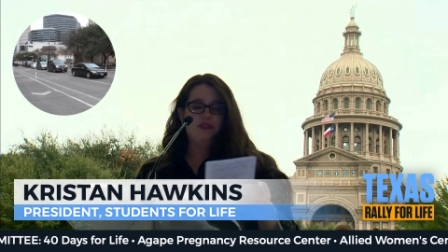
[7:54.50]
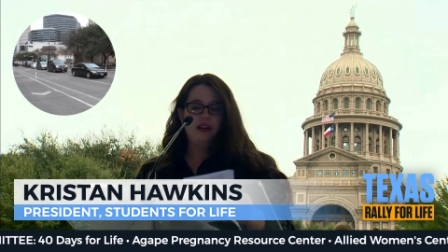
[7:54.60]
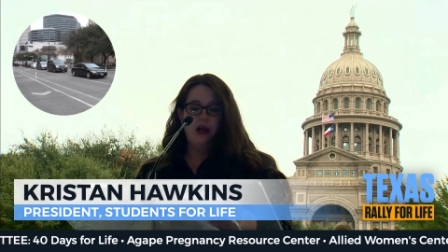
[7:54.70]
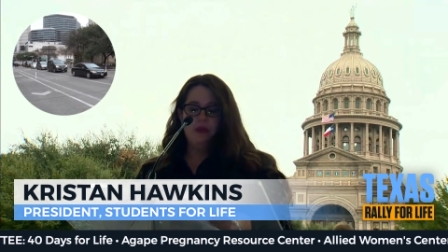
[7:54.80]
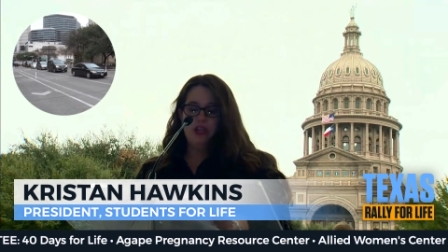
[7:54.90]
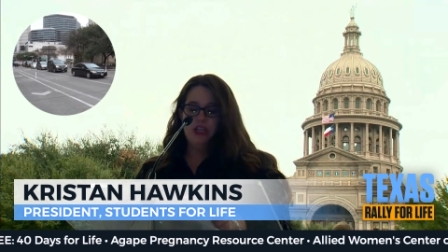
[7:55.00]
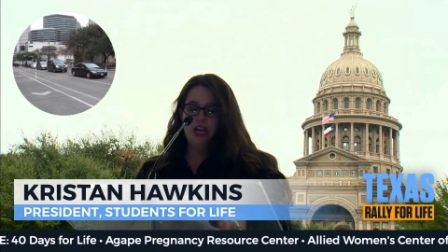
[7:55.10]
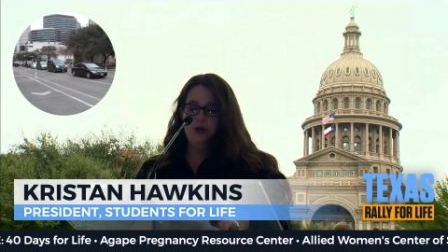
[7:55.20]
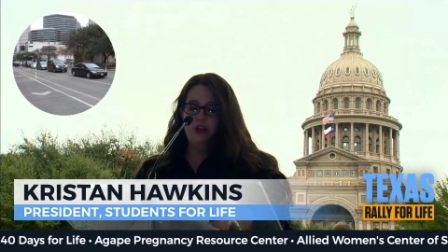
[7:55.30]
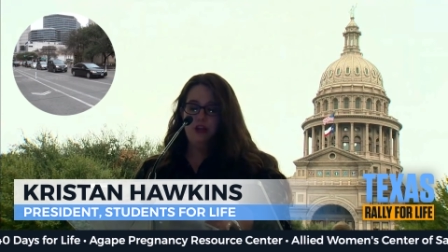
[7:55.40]
I'm going to
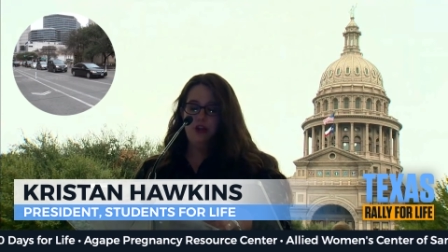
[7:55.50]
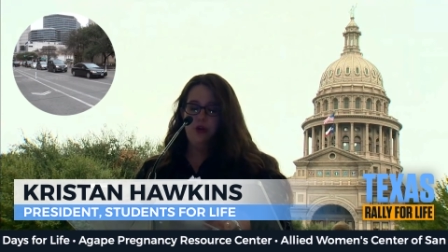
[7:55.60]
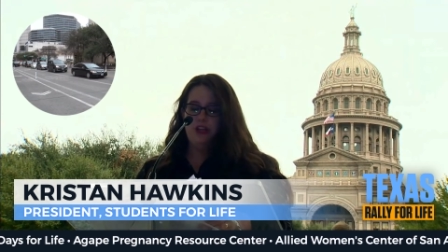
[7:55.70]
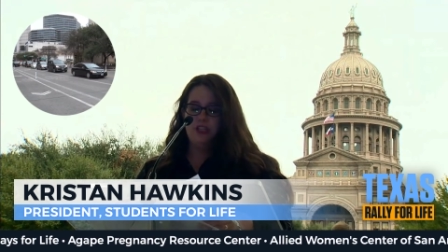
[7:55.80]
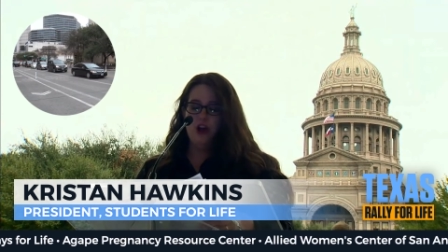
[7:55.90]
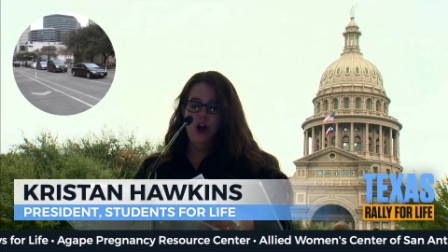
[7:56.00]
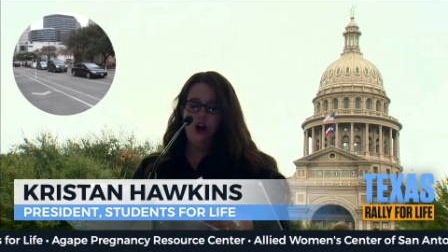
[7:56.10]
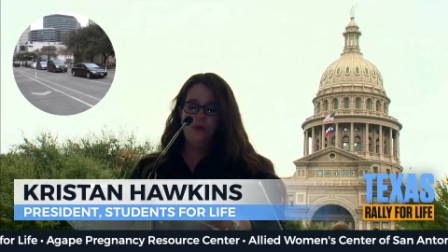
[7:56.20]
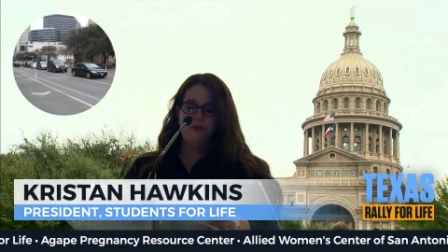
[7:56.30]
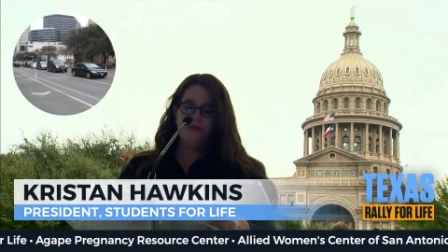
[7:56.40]
share with you a
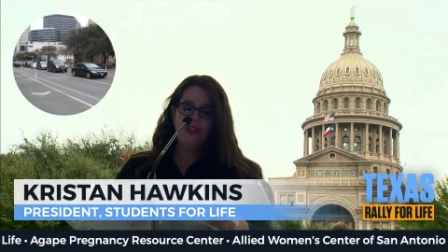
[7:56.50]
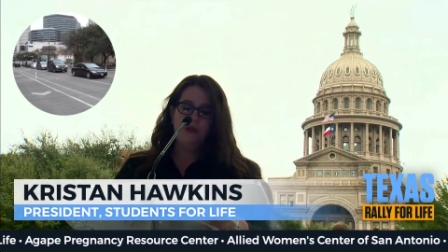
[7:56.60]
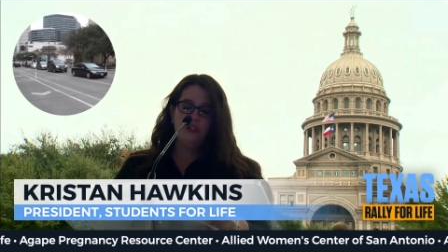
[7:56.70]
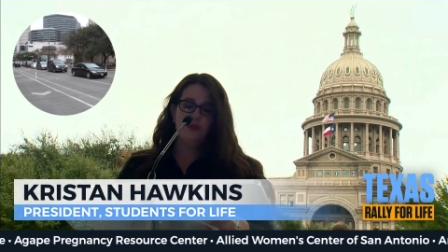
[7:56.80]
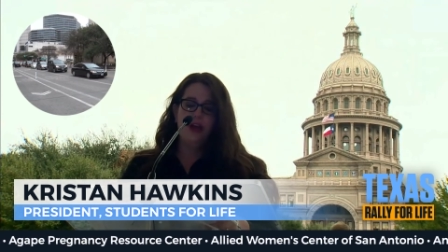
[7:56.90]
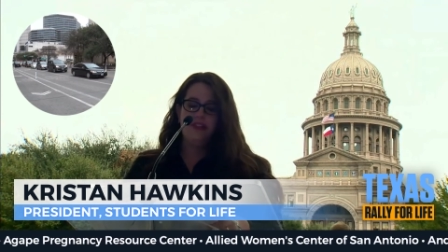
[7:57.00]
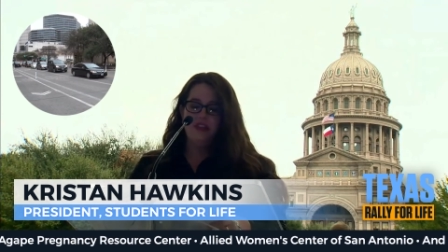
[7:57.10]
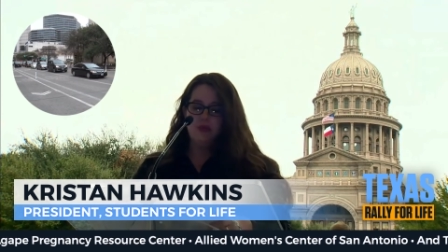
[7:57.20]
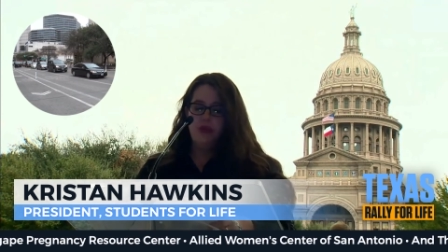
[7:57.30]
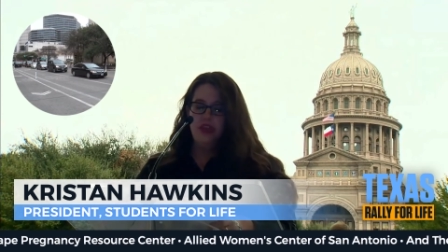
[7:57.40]
psalm that was read
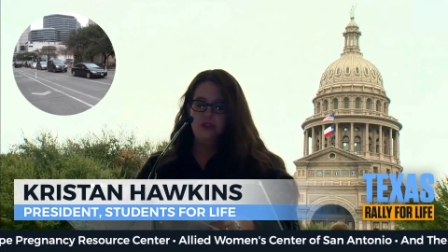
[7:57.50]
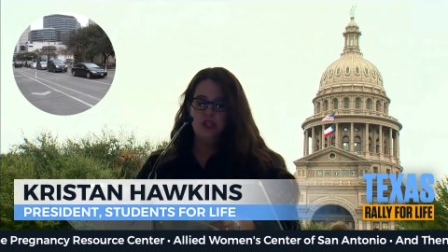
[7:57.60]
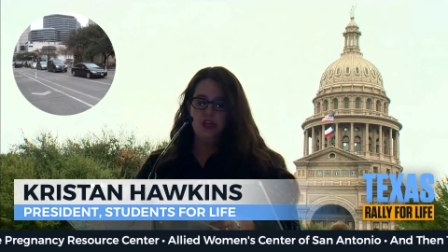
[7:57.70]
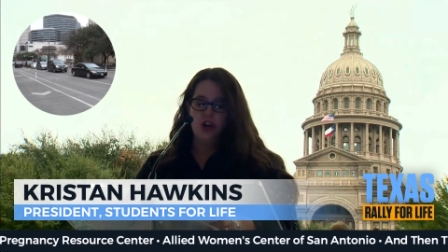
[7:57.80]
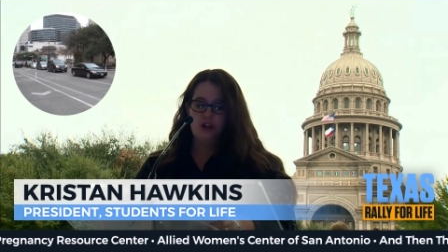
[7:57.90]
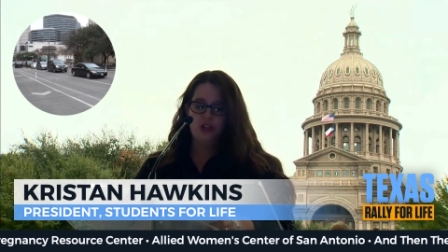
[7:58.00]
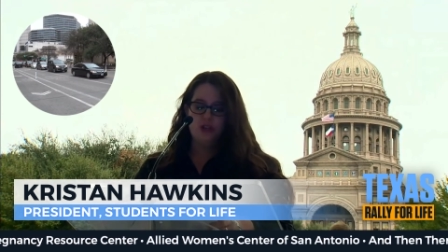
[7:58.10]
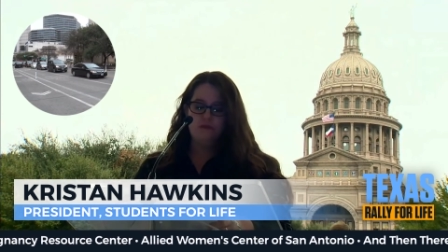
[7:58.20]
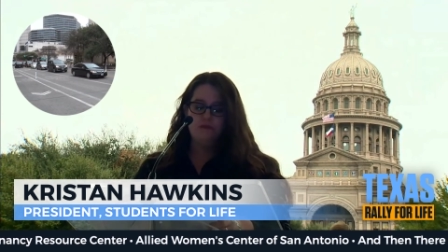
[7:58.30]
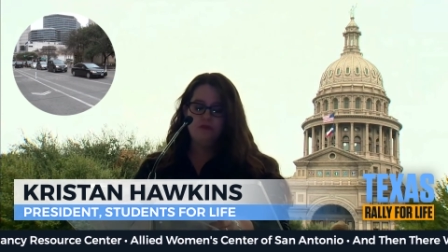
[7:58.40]
this week in church,
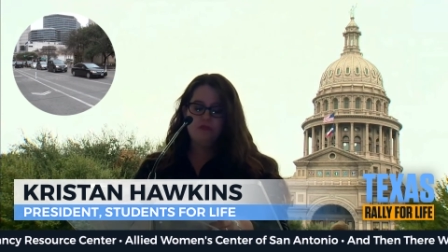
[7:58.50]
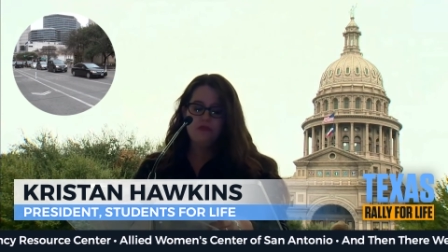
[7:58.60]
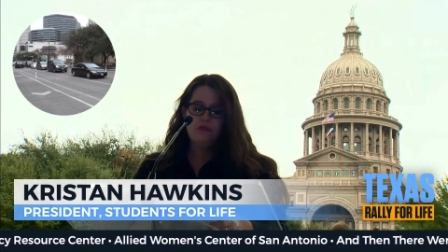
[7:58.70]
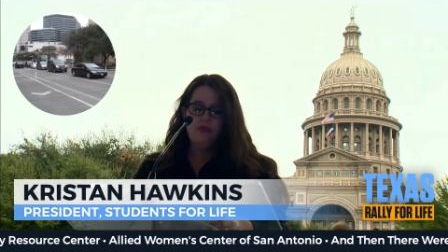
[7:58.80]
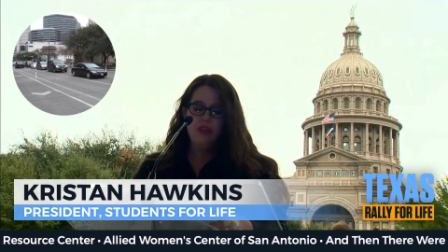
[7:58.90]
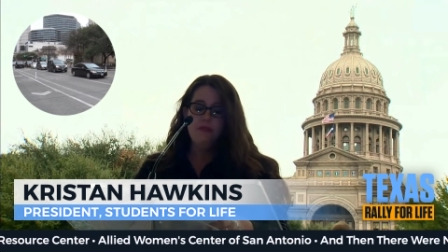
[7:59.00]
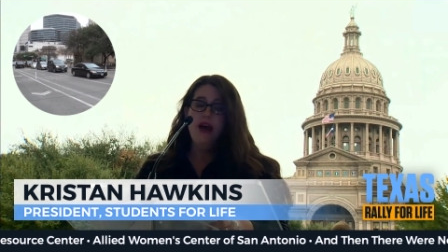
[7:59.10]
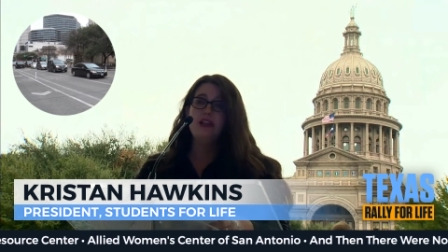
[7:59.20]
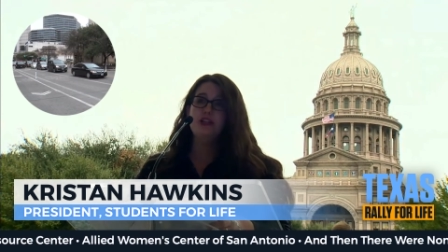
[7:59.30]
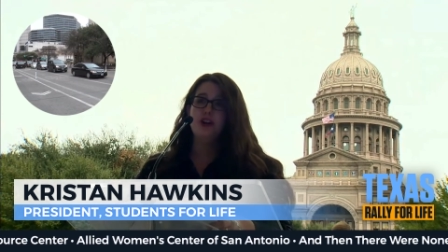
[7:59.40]
in
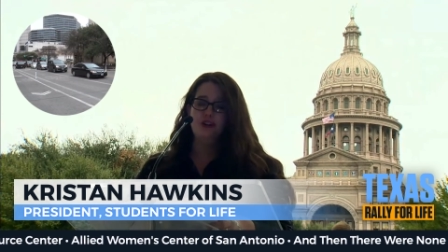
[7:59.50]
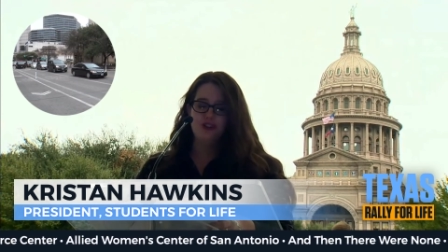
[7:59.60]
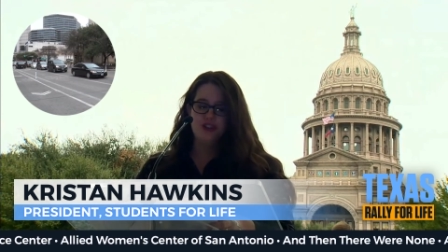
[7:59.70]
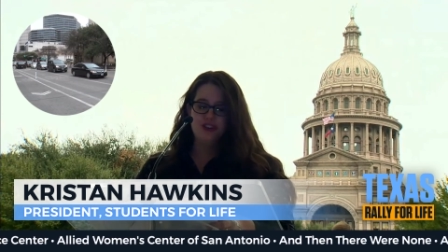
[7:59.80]
my church.